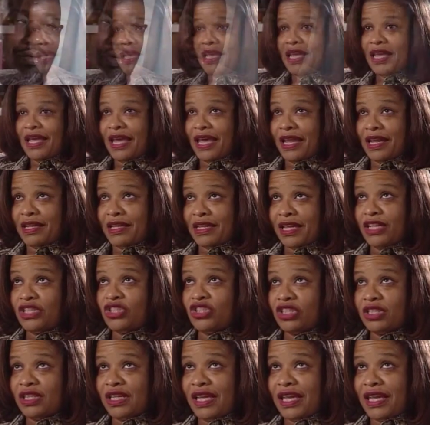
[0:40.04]
And
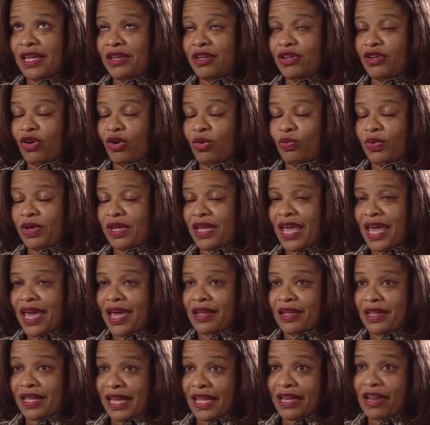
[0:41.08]
initially, you know, we had
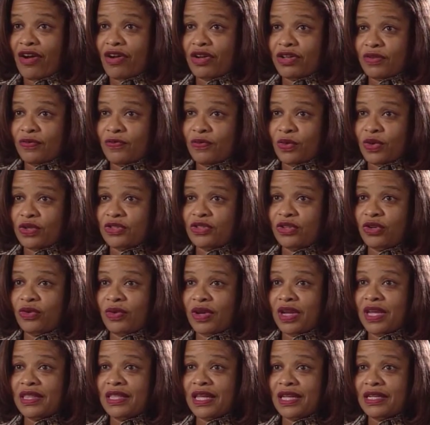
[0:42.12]
in our divorce
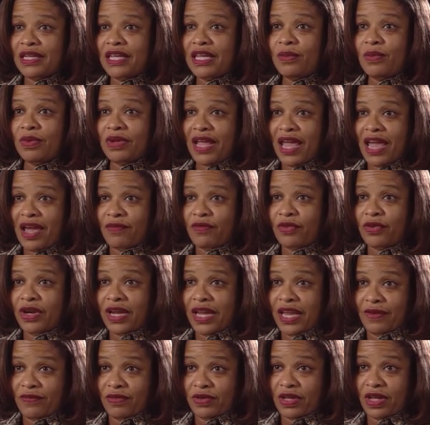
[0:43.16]
decree that he would have her
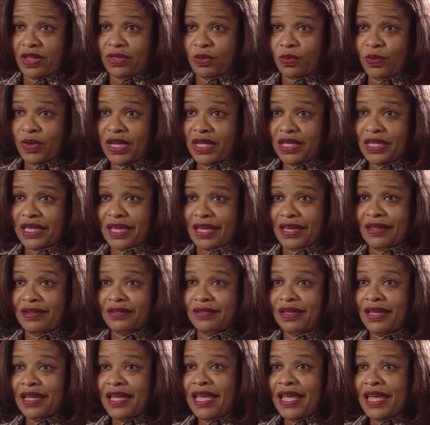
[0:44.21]
every other weekend.
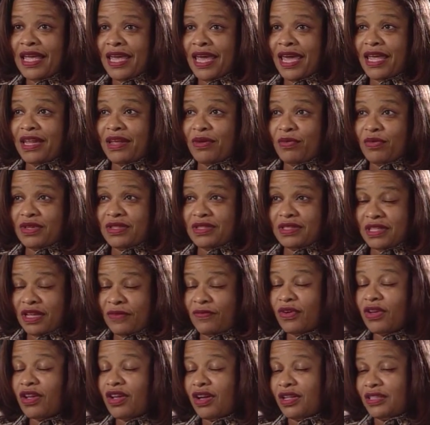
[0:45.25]
And it was
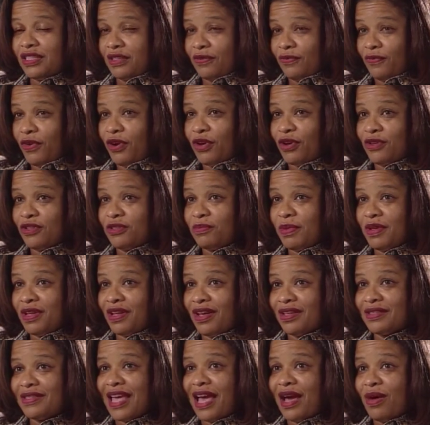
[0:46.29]
difficult at first
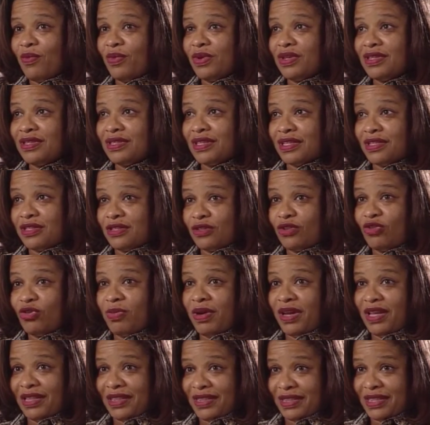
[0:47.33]
because I was
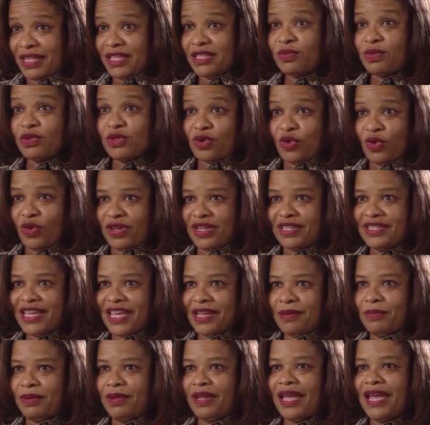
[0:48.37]
assuming this was going to
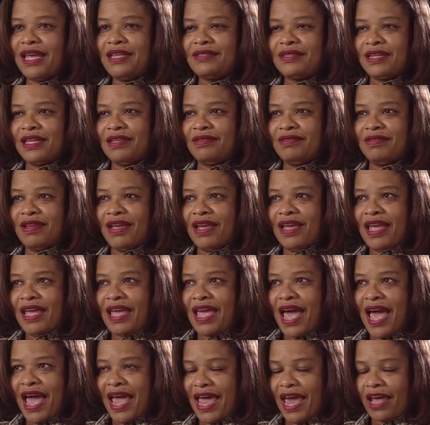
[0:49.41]
take place, and
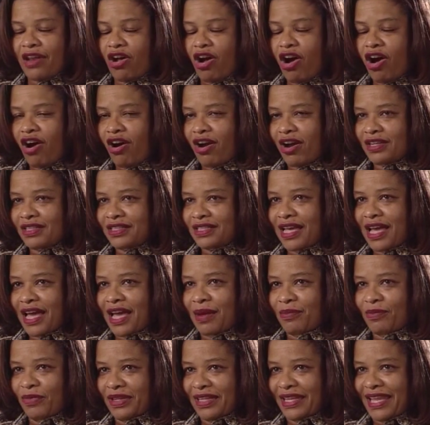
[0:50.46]
I had a hard
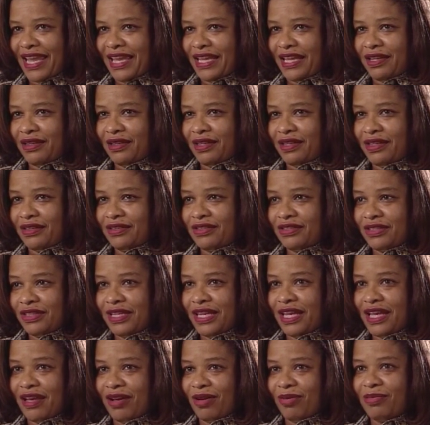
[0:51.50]
time relating to
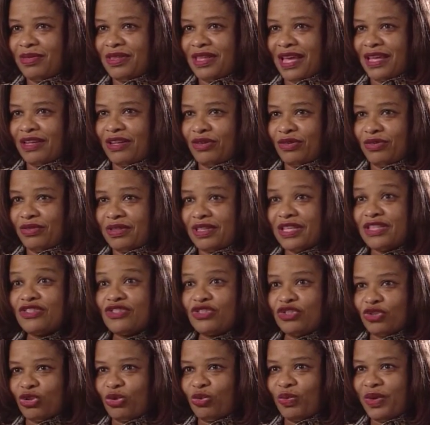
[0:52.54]
him that, you know, this is
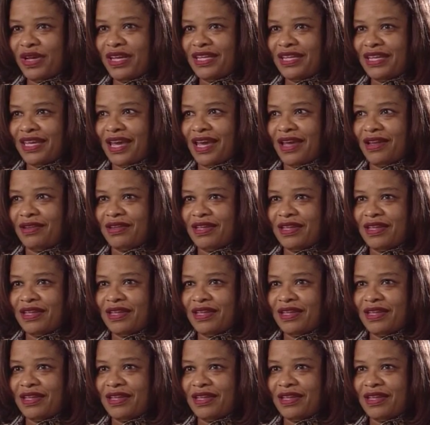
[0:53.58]
your weekend.